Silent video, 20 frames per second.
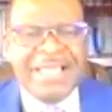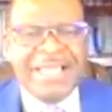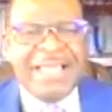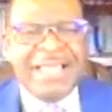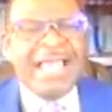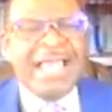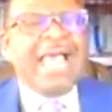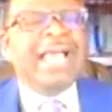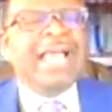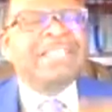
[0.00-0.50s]

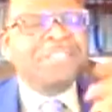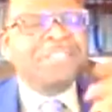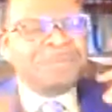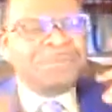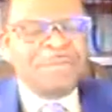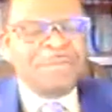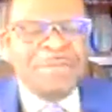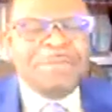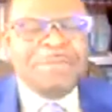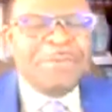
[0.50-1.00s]
ask
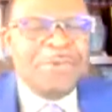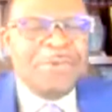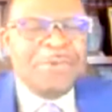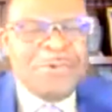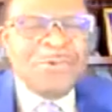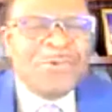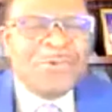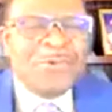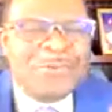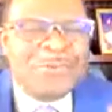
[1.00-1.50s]
people
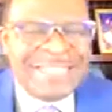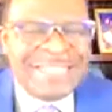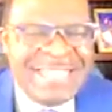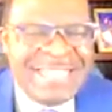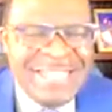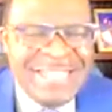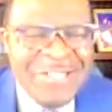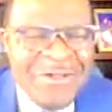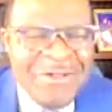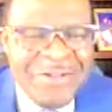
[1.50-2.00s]
who
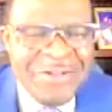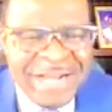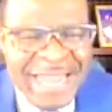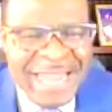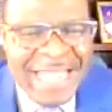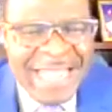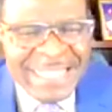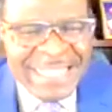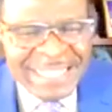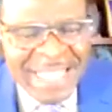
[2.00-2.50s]
see your
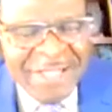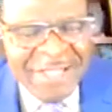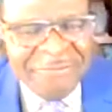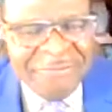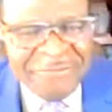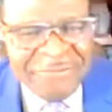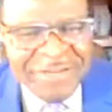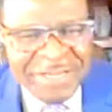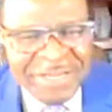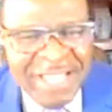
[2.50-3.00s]
client
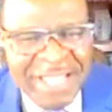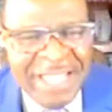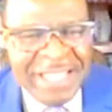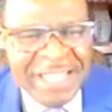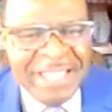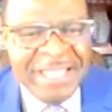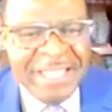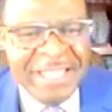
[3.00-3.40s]
every day.